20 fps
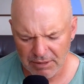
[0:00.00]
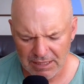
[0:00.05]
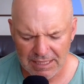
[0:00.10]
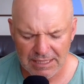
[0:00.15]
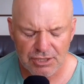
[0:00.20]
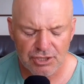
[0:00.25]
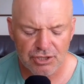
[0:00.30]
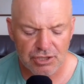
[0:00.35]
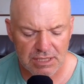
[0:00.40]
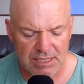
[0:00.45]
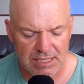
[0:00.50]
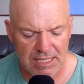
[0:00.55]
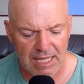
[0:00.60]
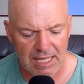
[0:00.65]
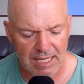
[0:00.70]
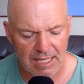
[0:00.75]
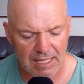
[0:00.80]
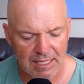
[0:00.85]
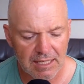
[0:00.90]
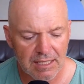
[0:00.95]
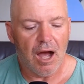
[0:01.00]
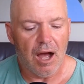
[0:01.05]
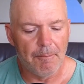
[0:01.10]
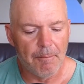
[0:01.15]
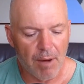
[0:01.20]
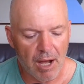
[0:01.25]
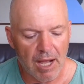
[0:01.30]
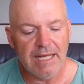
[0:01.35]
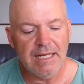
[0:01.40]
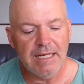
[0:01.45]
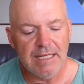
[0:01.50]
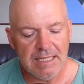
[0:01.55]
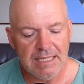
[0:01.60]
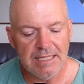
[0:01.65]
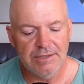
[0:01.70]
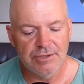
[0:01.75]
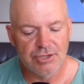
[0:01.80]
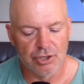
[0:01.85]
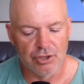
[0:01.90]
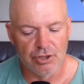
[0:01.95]
let's just say my
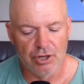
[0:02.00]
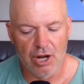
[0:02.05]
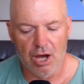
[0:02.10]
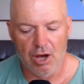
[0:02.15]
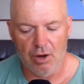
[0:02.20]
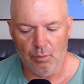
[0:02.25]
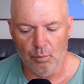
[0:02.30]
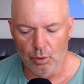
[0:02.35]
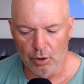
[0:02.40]
needs are not